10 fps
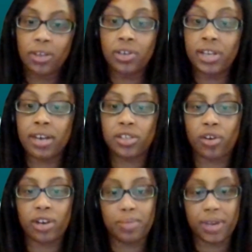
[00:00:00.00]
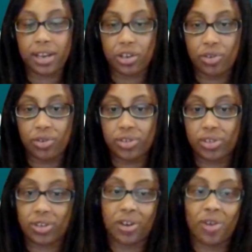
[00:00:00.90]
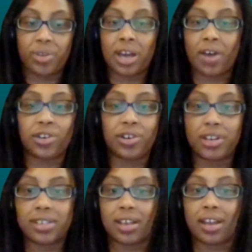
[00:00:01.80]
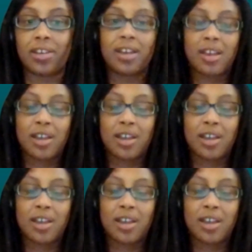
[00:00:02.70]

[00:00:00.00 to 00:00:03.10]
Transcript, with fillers: your data is already being used you know without your consent